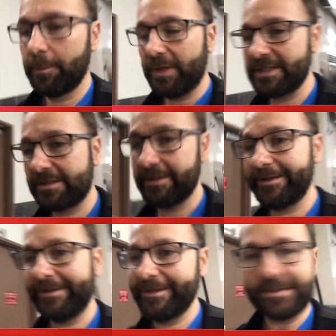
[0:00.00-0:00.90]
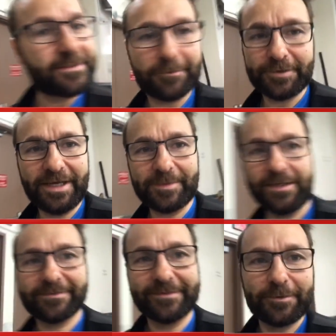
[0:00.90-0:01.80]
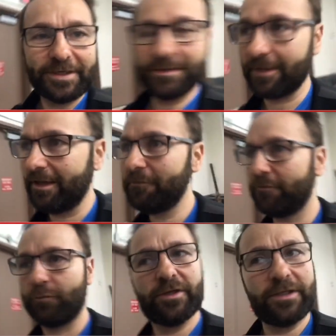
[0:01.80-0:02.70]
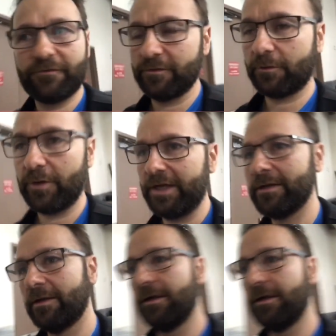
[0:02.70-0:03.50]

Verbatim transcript: But uh, that's another day, man. Another day in life. Really feel great.